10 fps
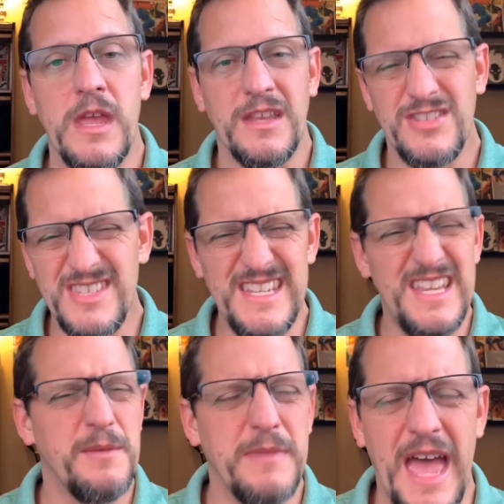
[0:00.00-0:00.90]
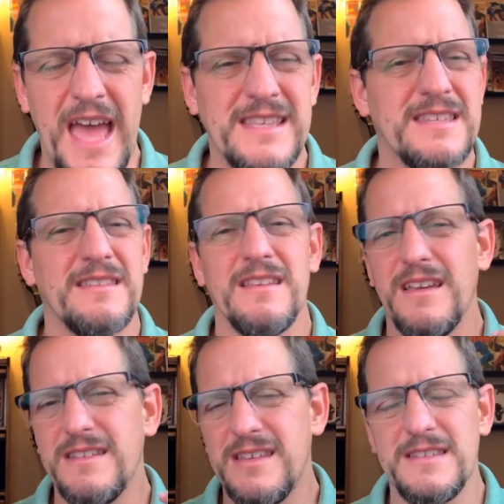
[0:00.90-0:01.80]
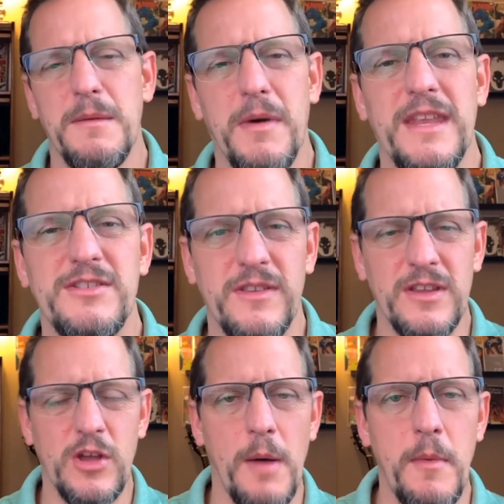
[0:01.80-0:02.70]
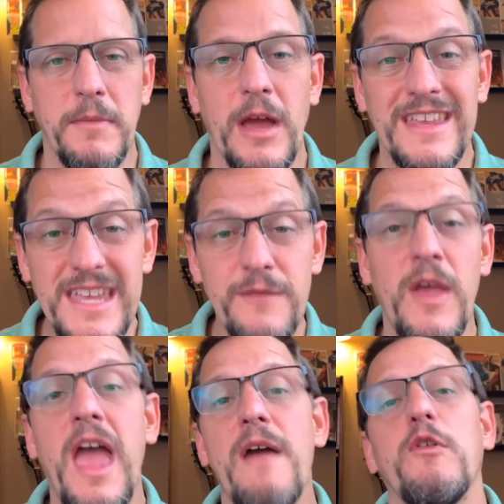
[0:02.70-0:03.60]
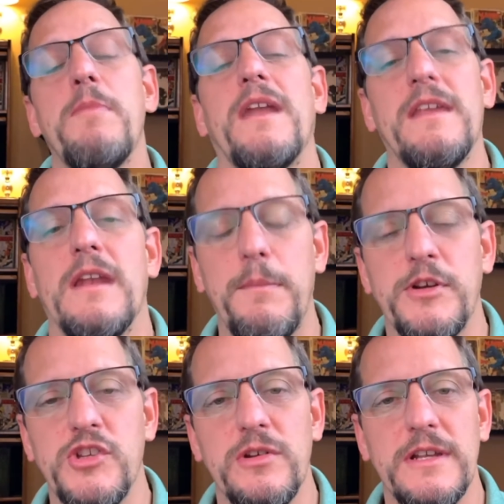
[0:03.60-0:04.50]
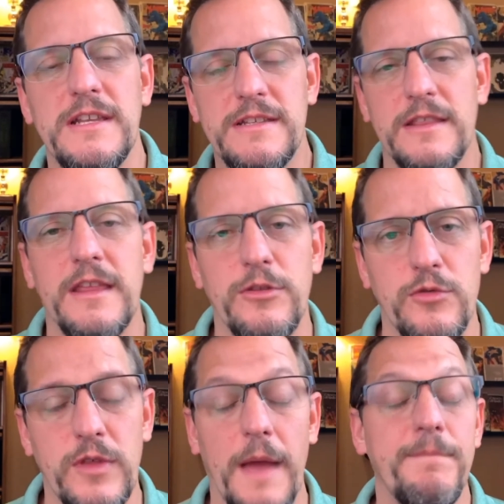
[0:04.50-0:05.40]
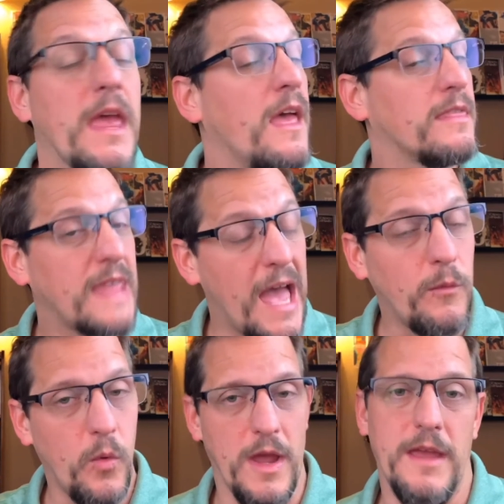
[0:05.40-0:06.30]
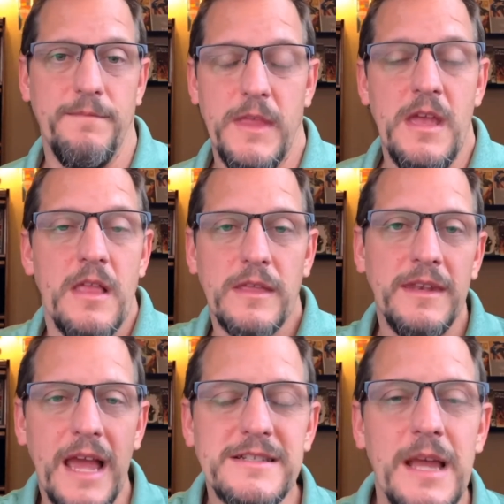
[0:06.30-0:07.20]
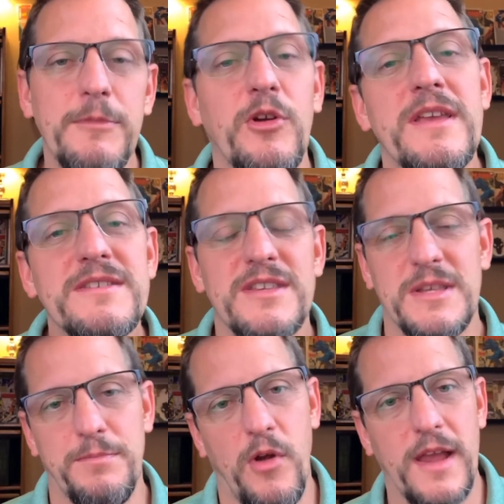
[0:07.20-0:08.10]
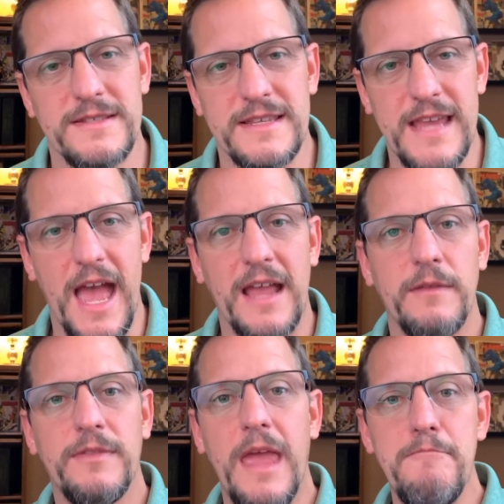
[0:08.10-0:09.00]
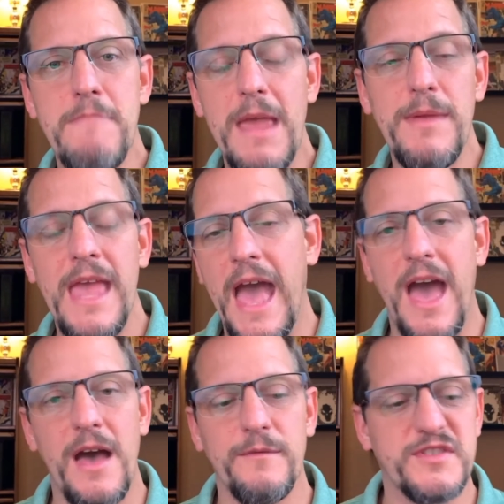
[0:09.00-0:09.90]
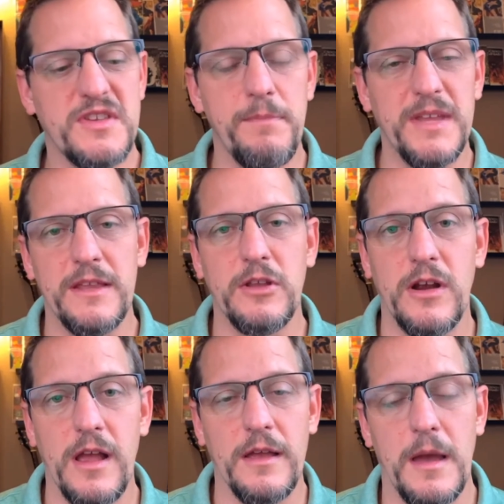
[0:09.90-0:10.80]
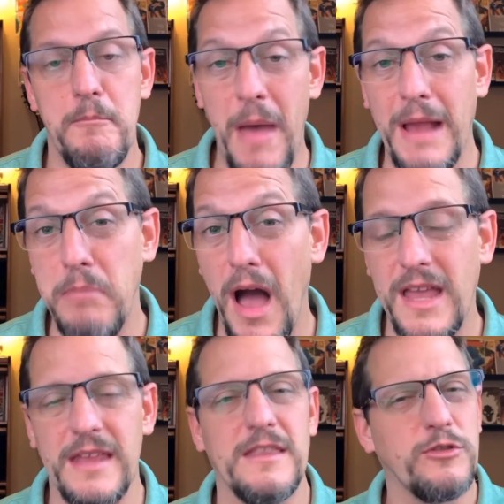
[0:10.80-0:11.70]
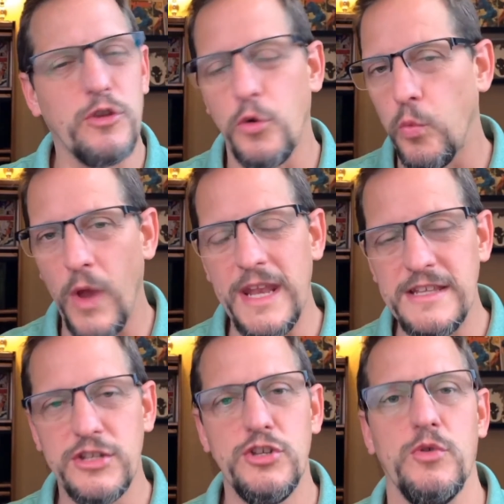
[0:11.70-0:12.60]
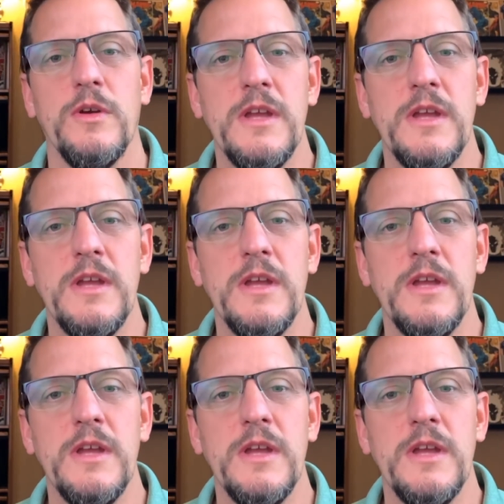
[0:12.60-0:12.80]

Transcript: Just DM that to somebody so you can calm them down. Give everybody an opportunity to think through that. That way, the next time there is a surprise attack, they maybe have something in their back pocket that they're ready to do.